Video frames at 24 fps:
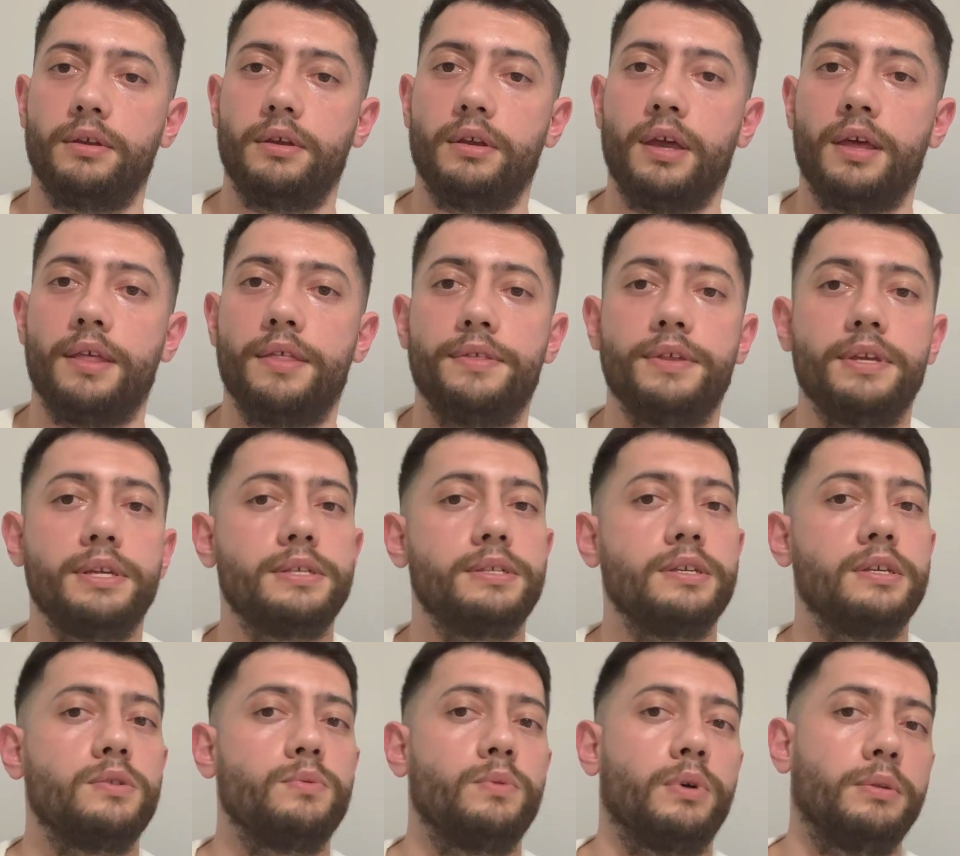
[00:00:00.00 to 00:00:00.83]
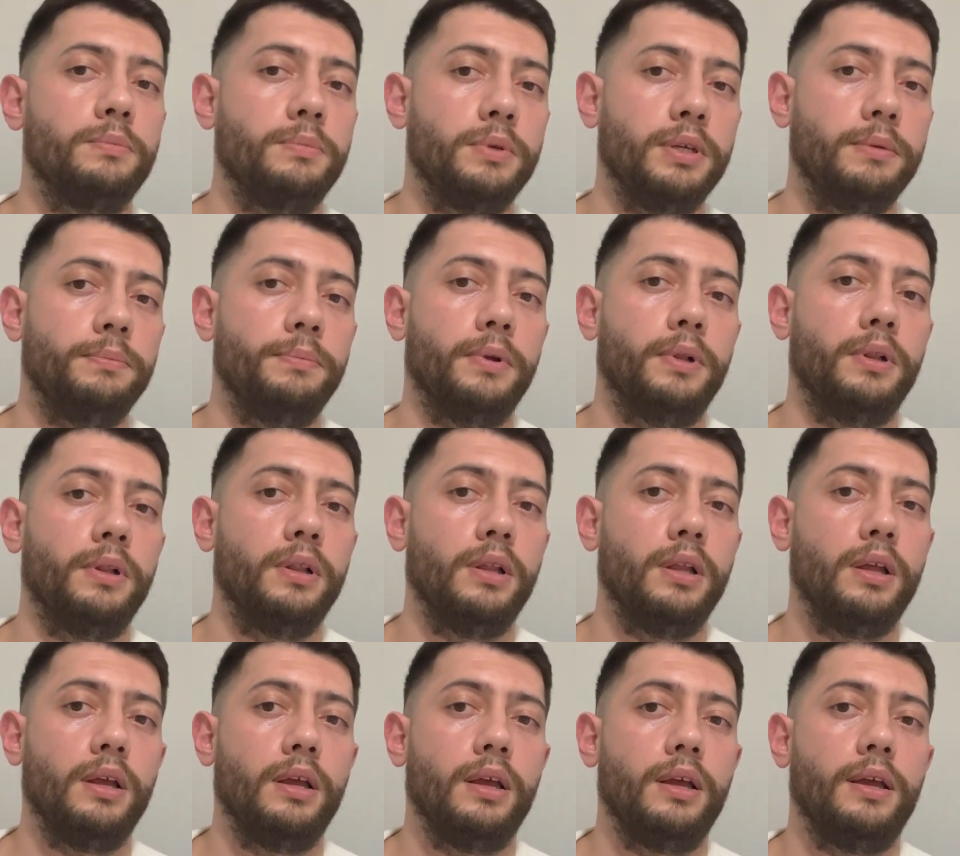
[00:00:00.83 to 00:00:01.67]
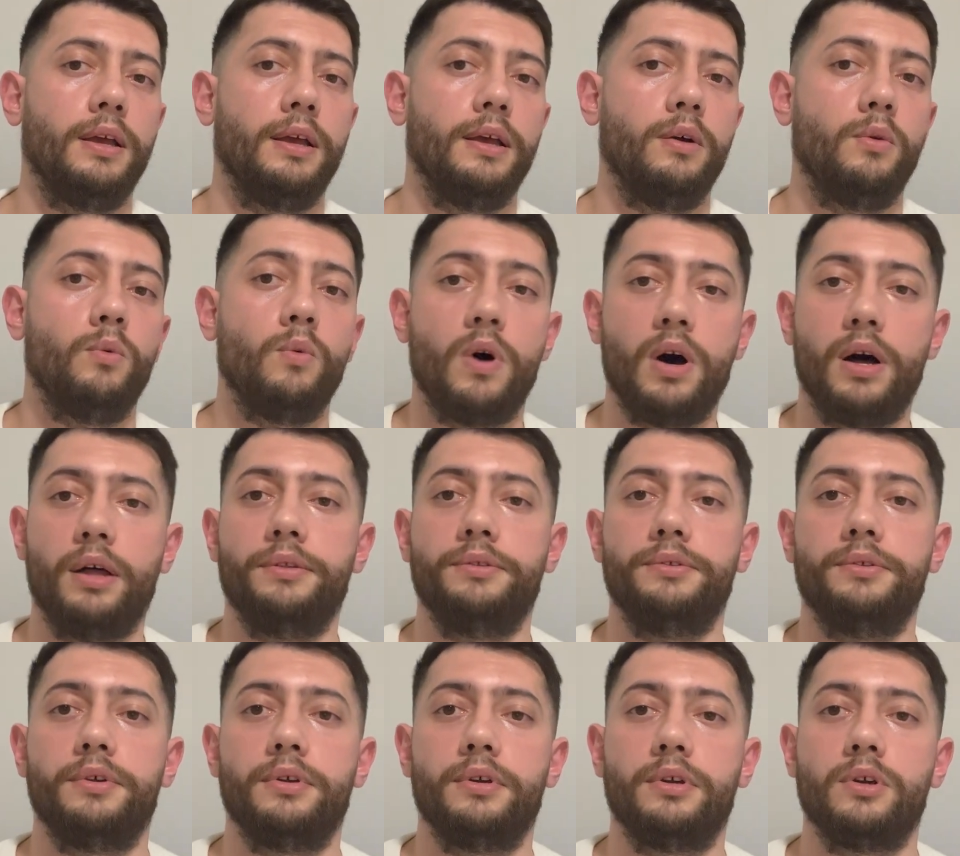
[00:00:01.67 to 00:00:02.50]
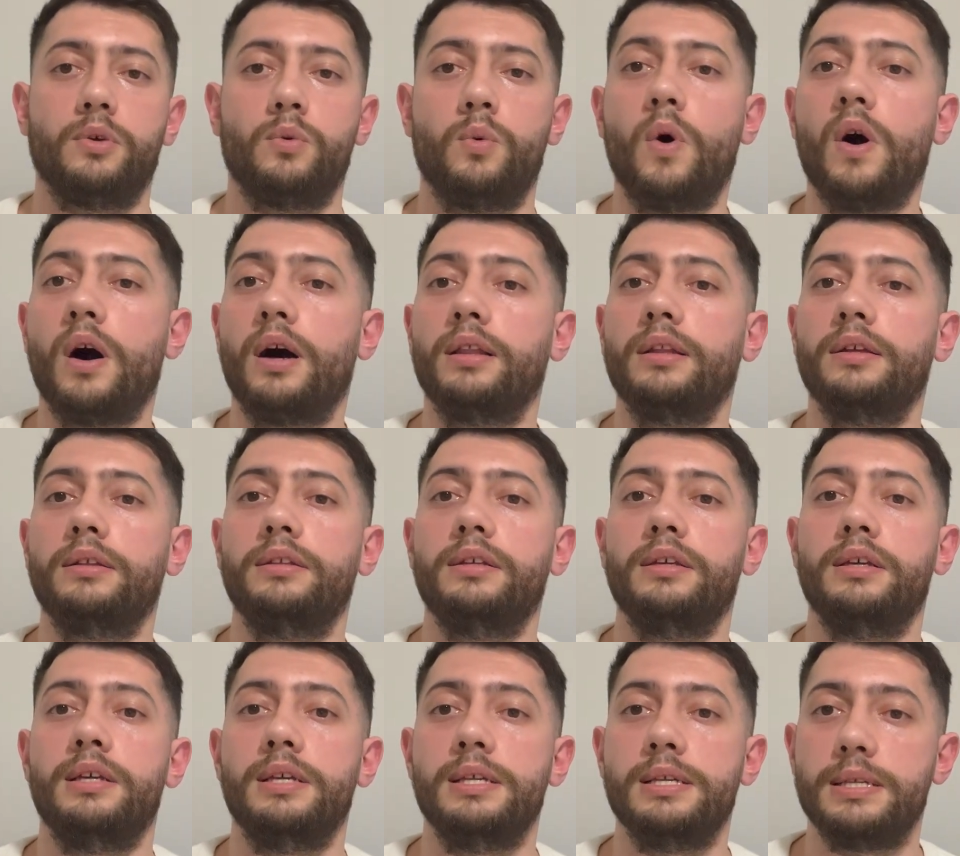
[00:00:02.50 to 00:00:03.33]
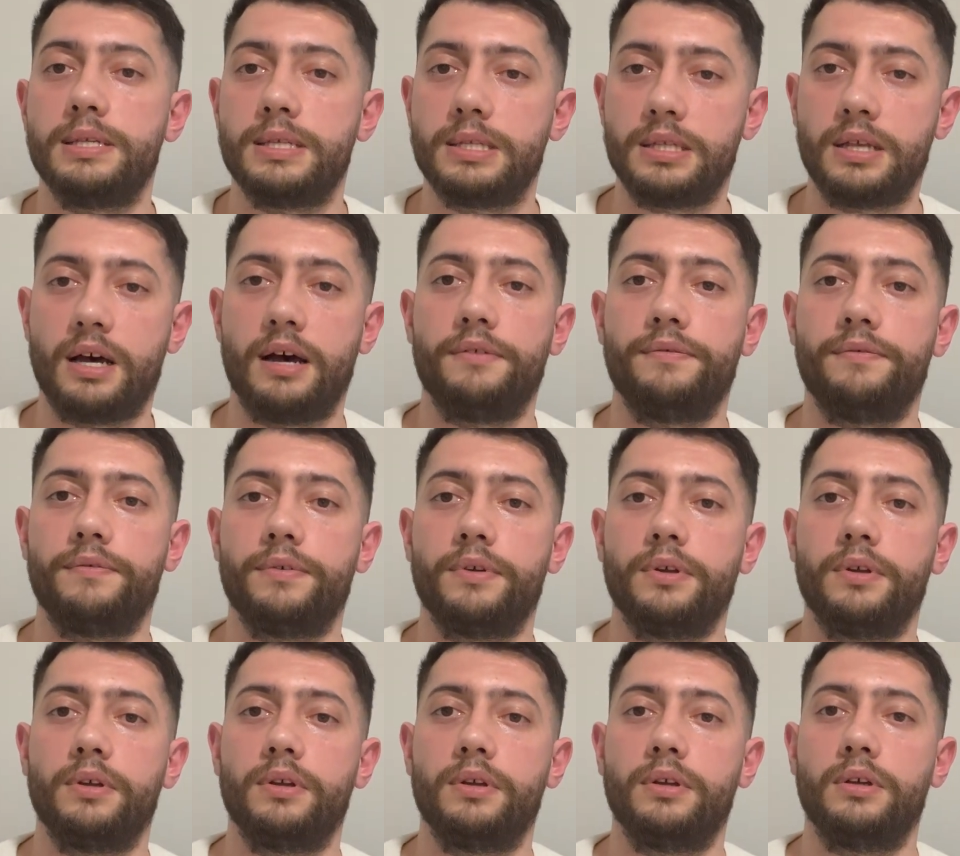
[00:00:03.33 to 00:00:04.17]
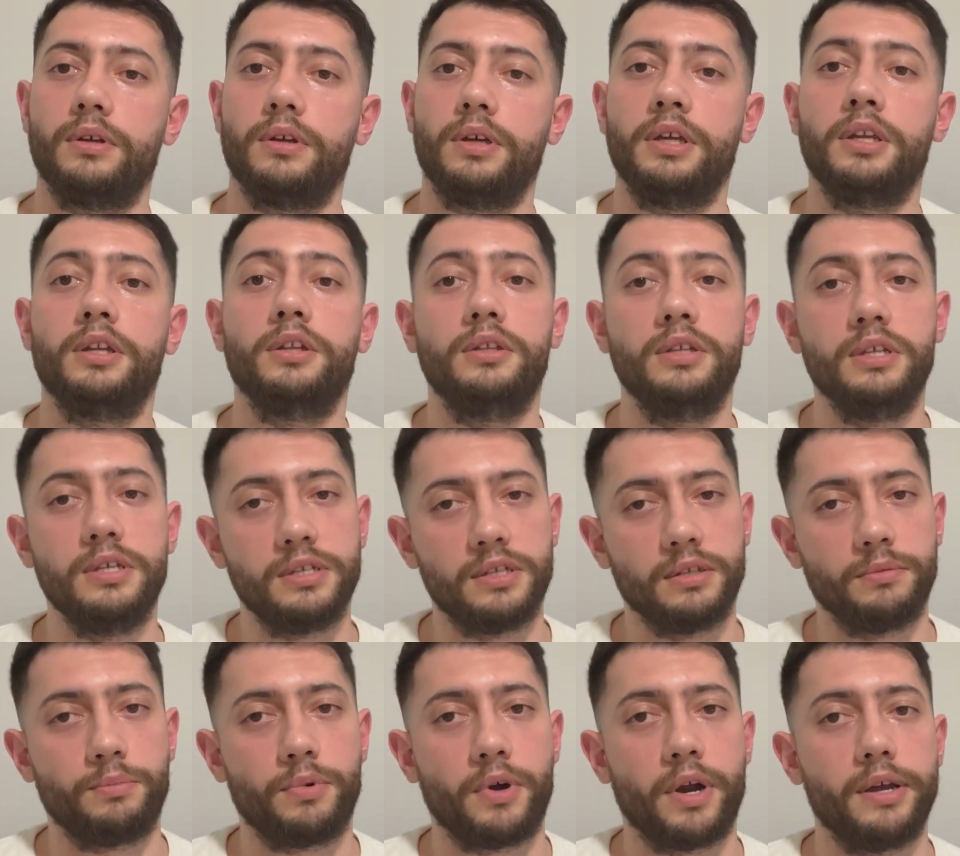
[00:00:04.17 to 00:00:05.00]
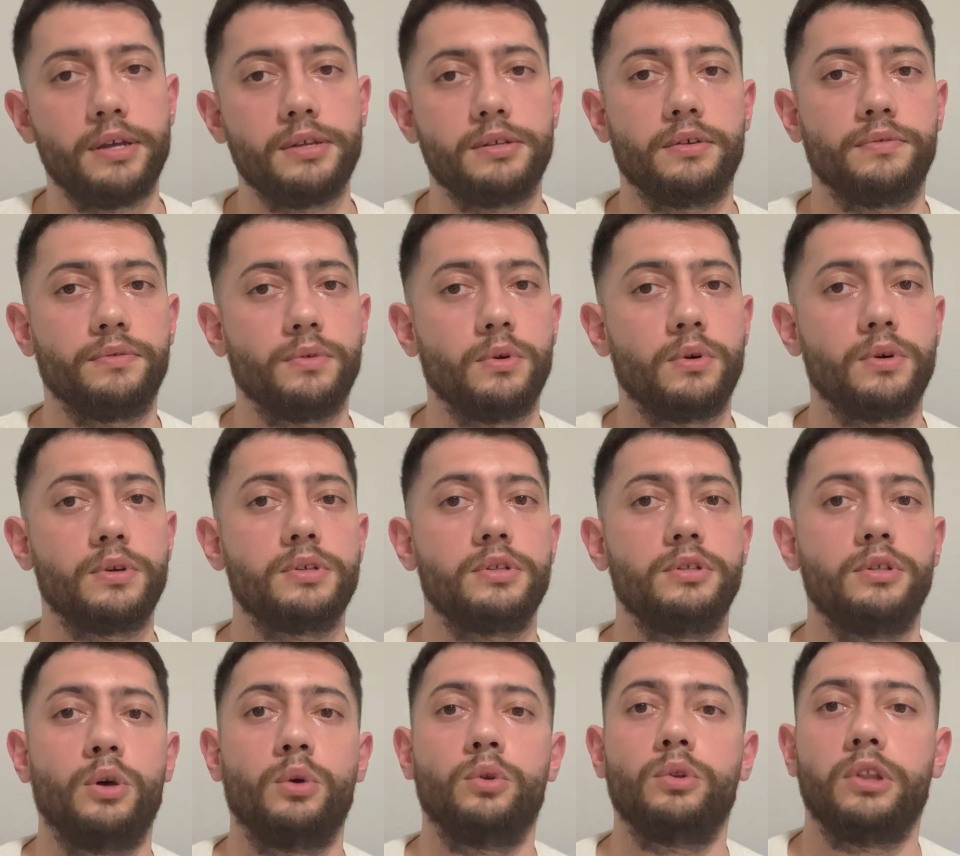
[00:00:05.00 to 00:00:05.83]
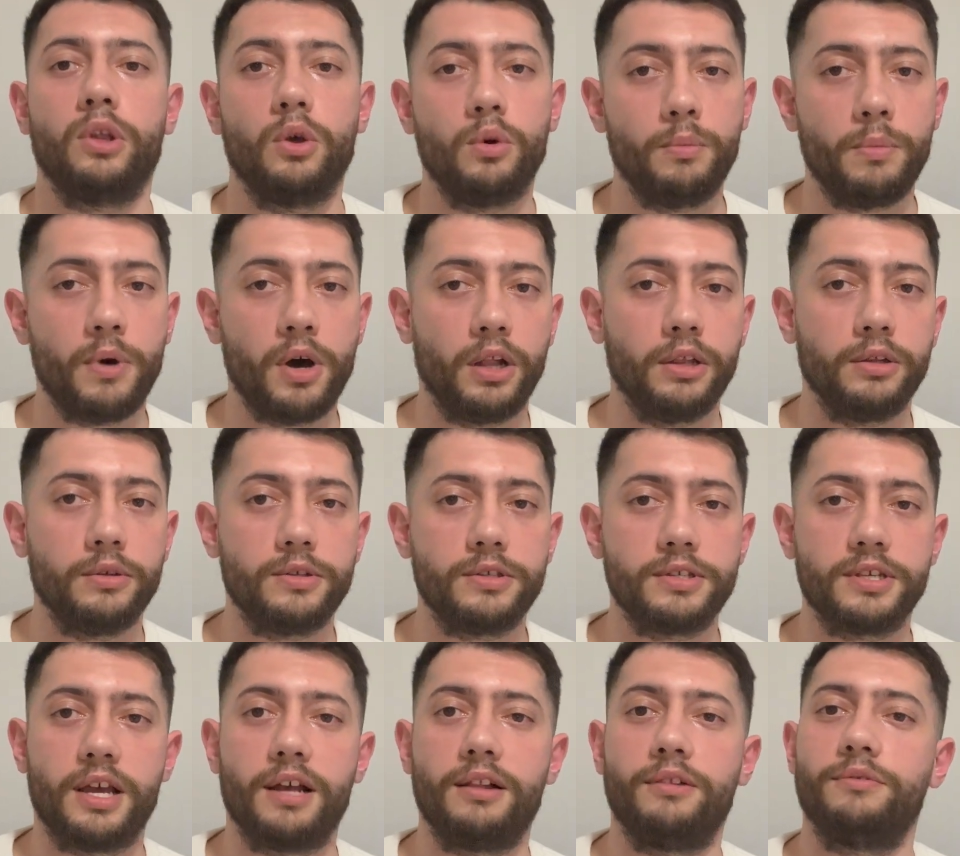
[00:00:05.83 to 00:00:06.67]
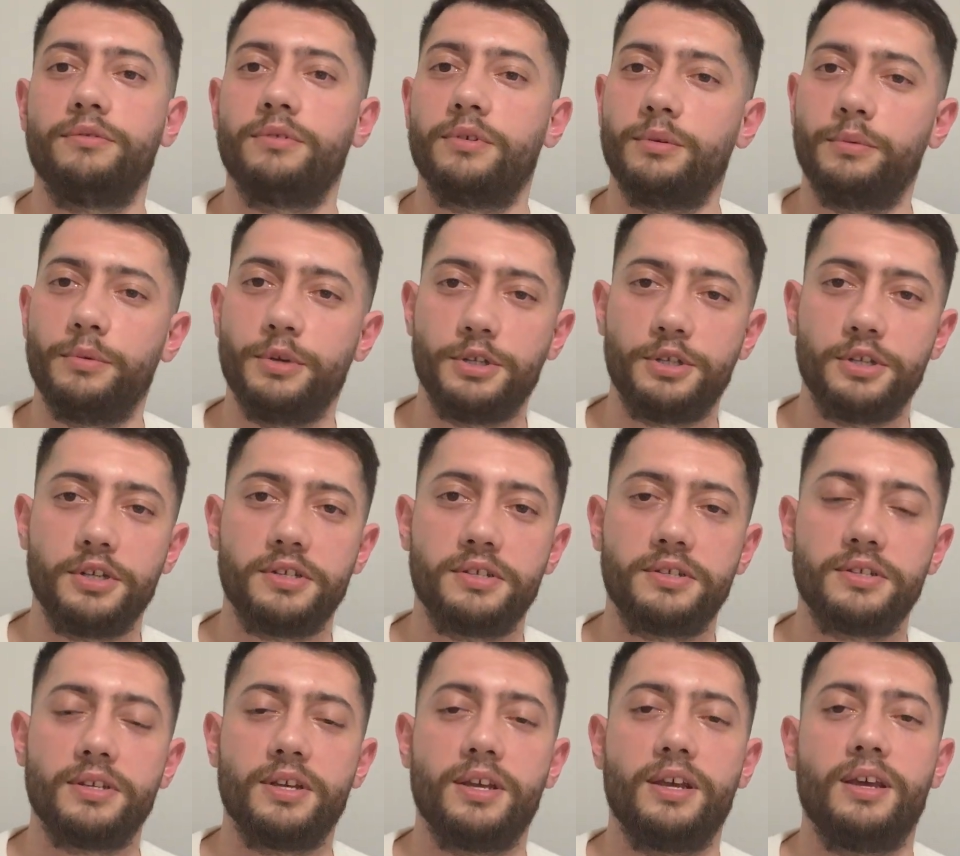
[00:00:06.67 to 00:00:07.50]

And this is what people want. Quality stuff in a decent price, of course. Don't lowball yourself, which is,